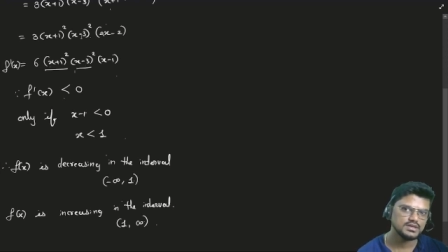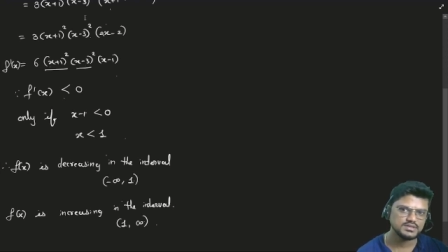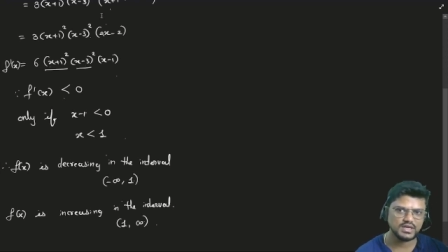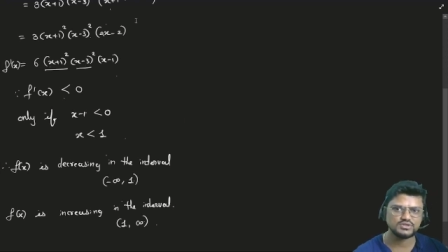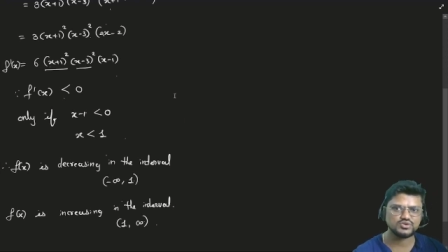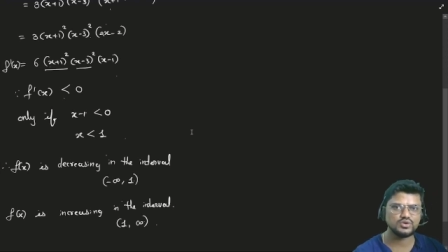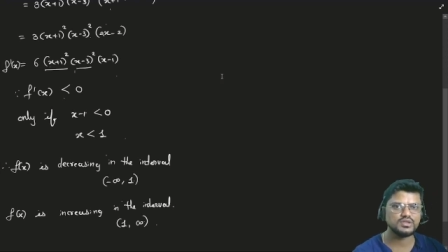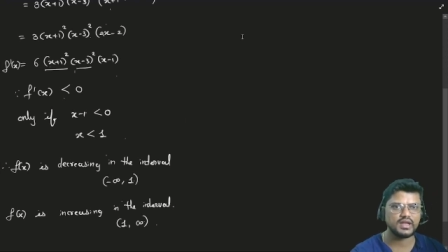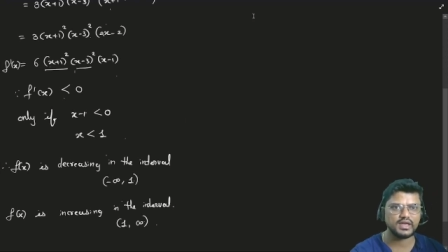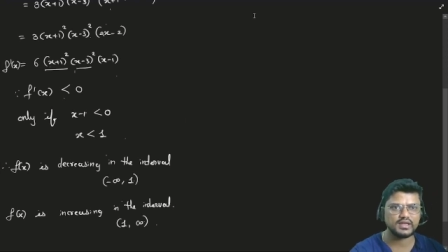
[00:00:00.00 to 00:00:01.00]
See, I'll show you
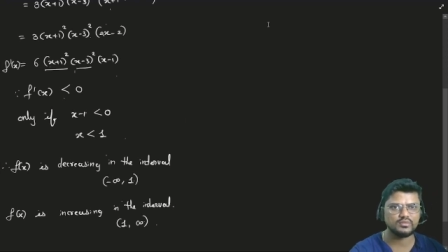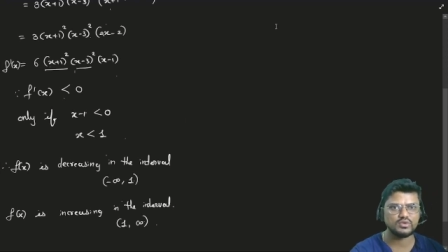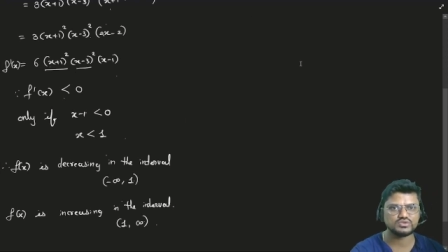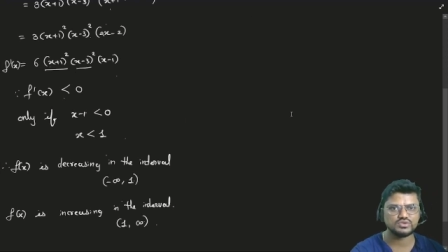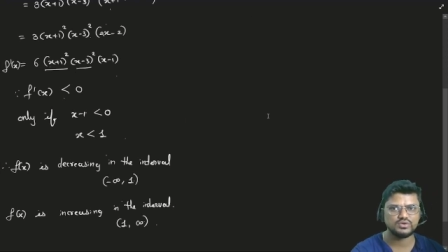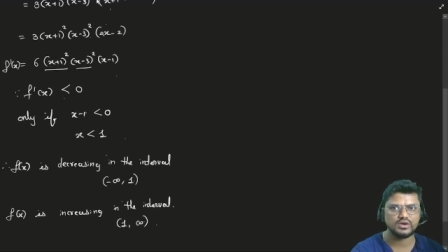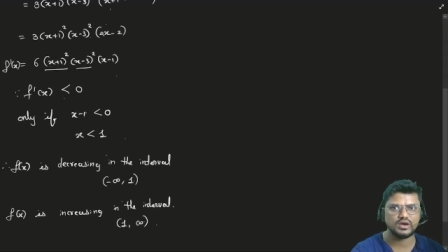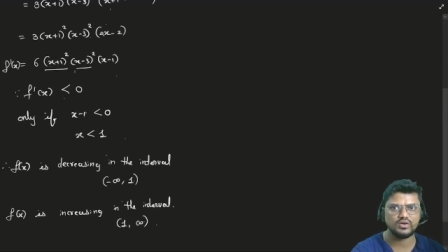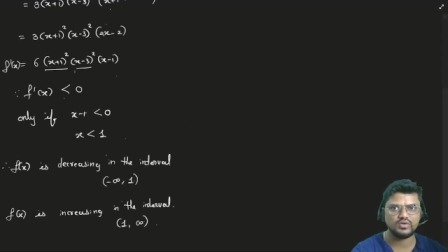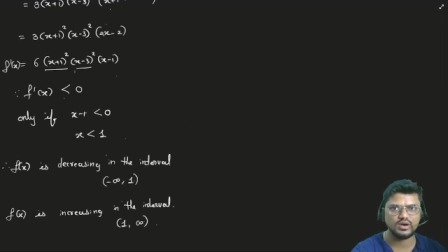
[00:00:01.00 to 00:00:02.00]
the diagram also
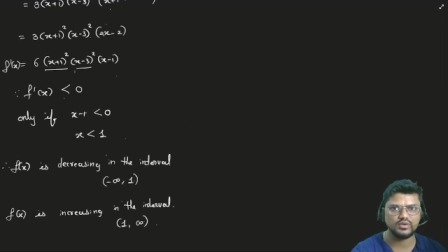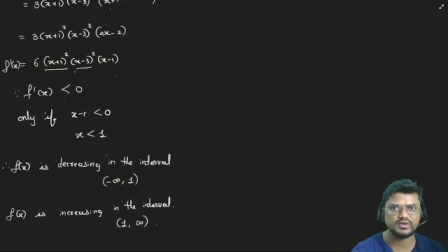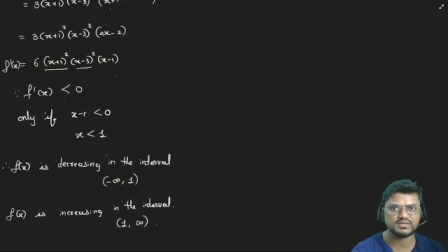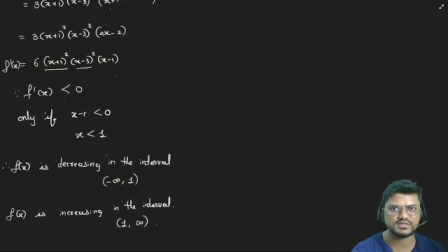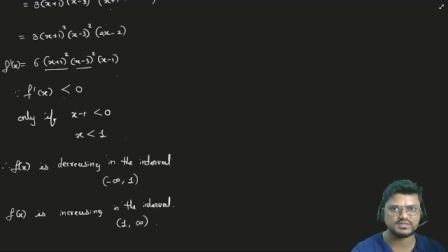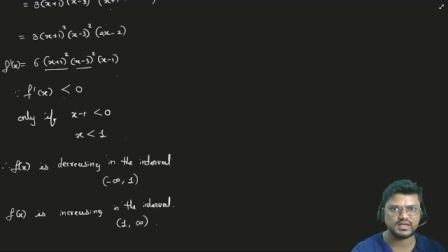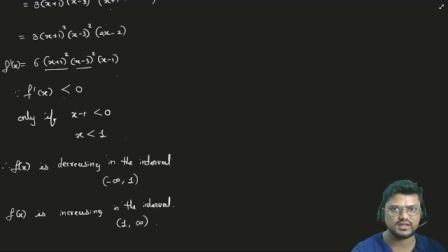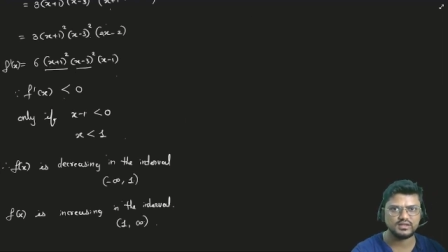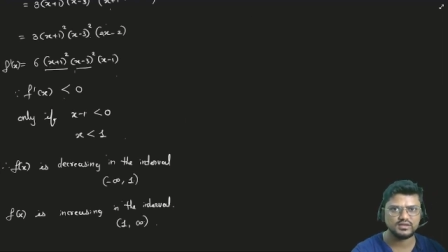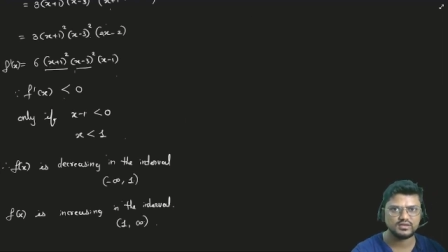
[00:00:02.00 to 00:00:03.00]
how it is
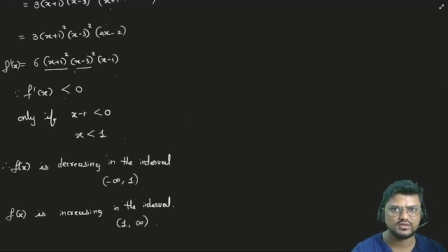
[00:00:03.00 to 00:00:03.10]
exactly.